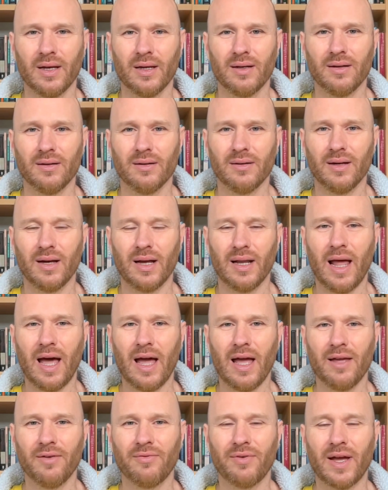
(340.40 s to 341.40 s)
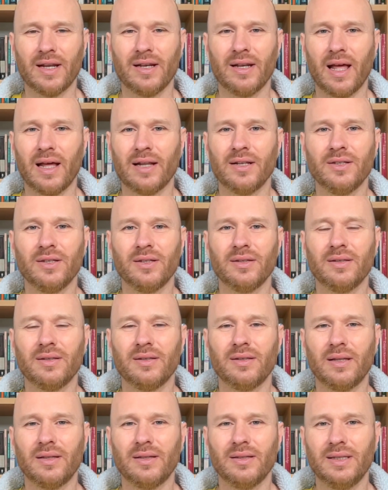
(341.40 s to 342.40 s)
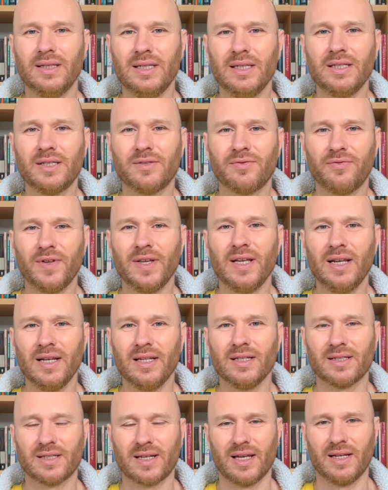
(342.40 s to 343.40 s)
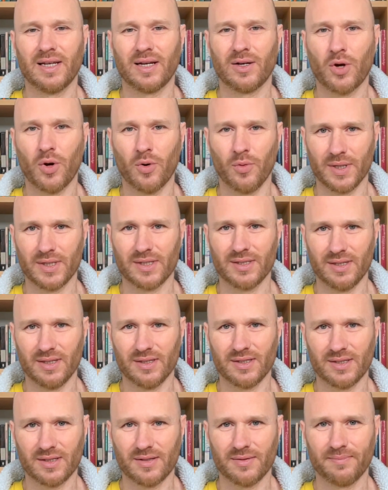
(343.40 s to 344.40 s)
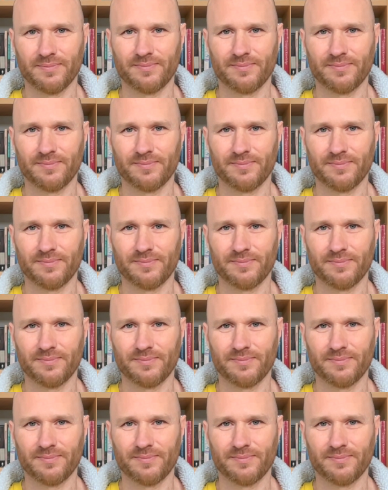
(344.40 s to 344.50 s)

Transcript: alive, and these feelings can coexist.